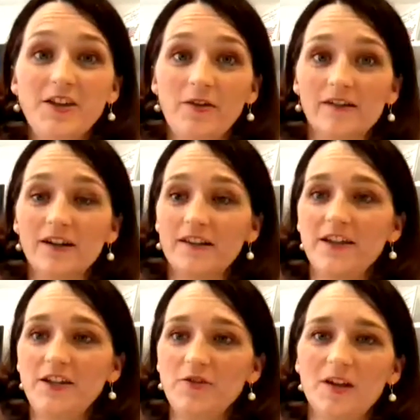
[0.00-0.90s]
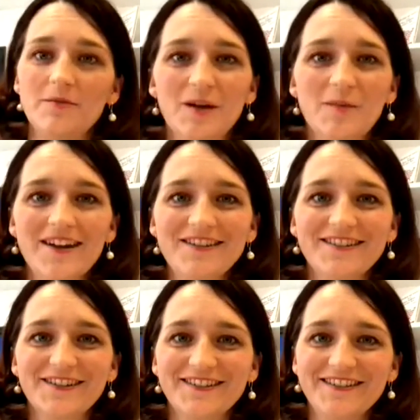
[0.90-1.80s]
you, Aaron, and thank you, Jim, so much.
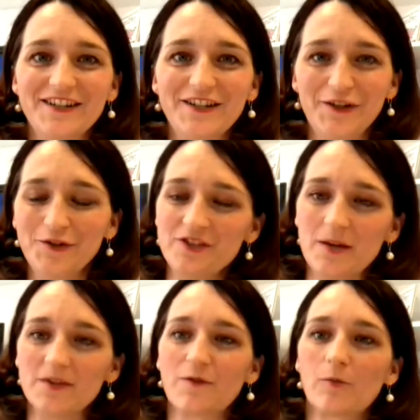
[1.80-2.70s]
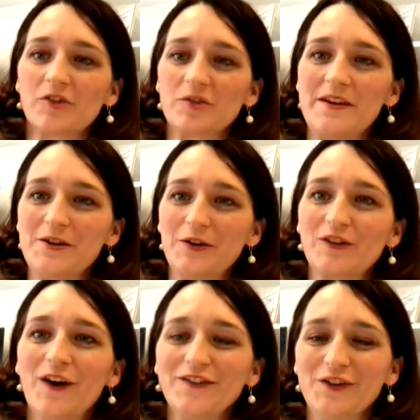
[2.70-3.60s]
It's good to see you. Jim's a former speaker
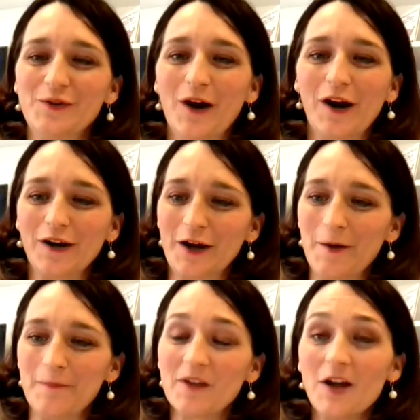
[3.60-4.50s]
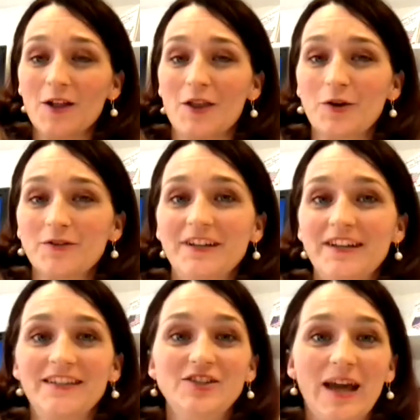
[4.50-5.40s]
to our local
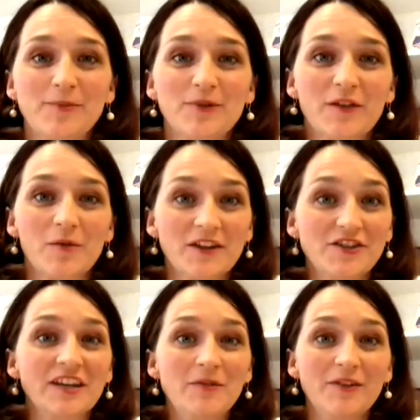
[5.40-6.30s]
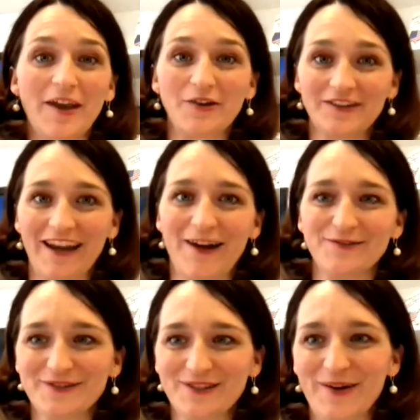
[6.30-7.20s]
D.C. chapter of the Religion Communicators
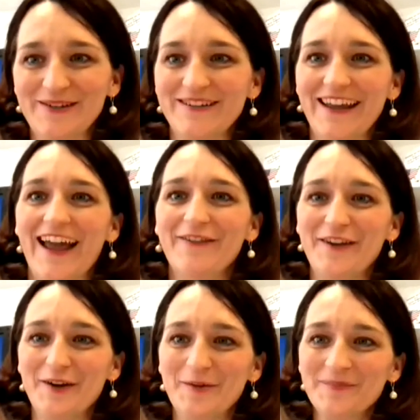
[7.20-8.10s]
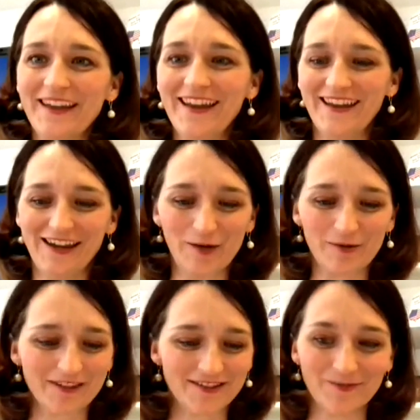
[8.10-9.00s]
Council. It's always good to have him here
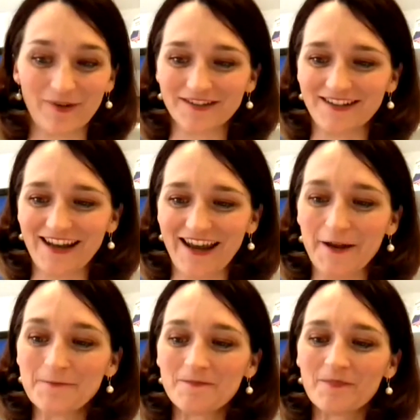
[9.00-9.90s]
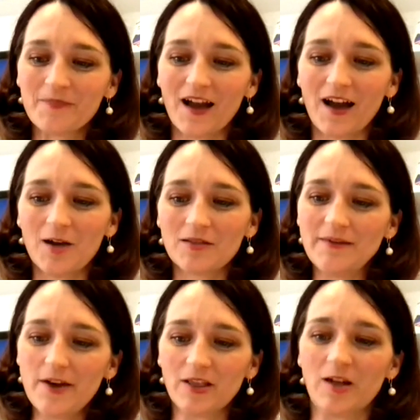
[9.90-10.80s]
with us as well today. Let me
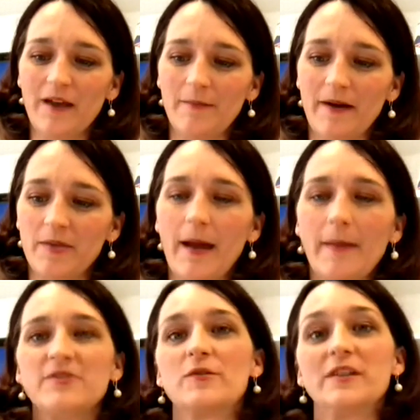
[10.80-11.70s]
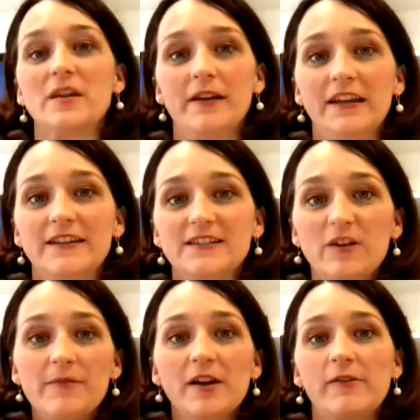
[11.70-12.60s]
talk a little bit about the Baptist Joint Committee. So
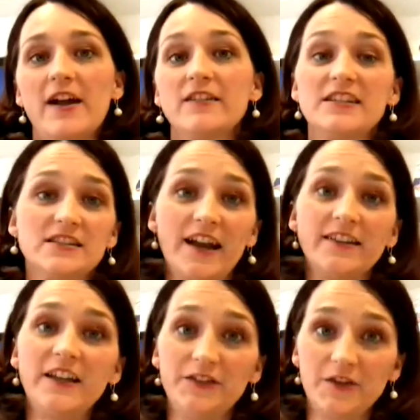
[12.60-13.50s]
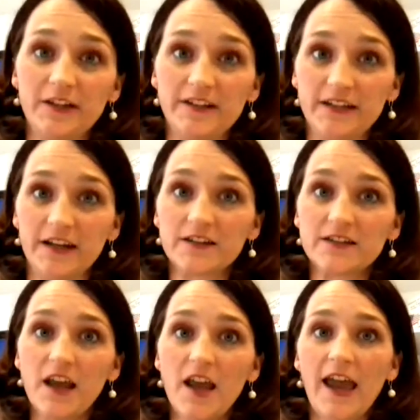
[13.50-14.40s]
we've been around since 1936,
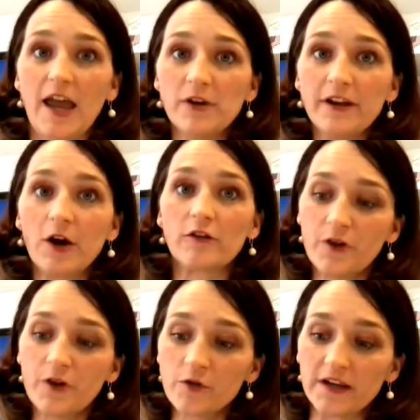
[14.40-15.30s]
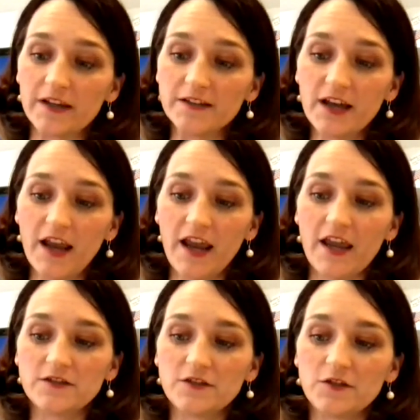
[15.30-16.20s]
and really our focus
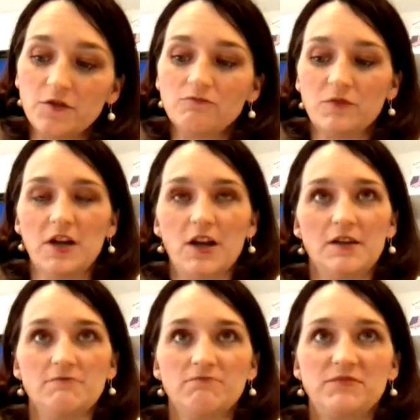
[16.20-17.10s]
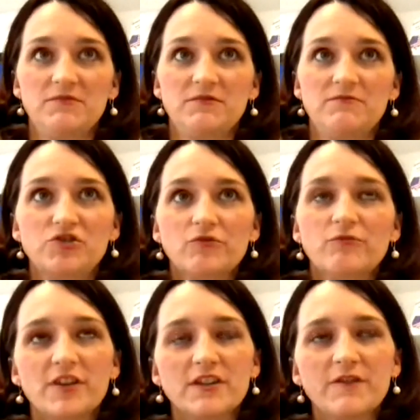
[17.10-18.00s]
is to
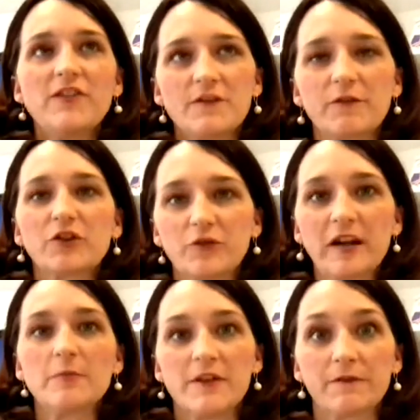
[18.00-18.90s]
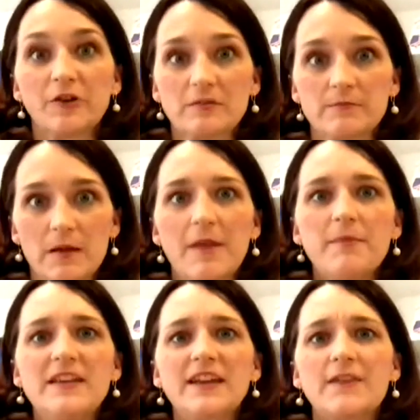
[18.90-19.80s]
defend the first freedom of the First Amendment. That
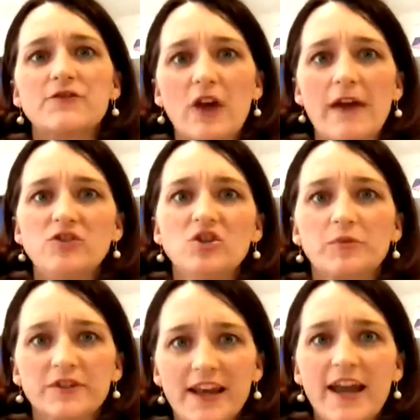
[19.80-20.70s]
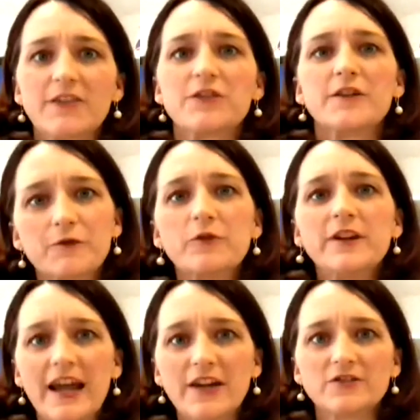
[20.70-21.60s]
means kind of striving to protect the
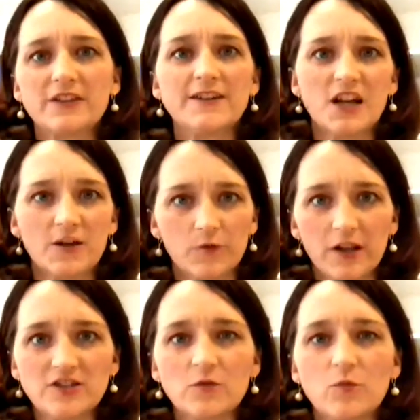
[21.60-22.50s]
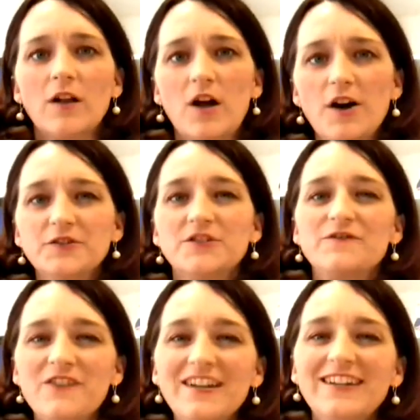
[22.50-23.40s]
free exercise of religion while also
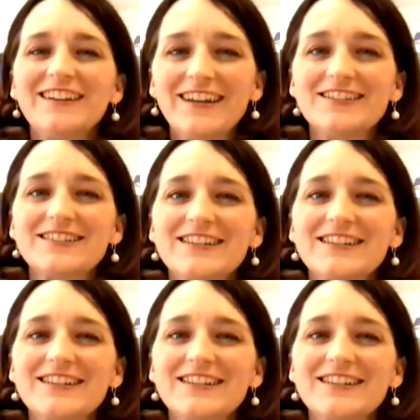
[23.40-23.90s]
defending against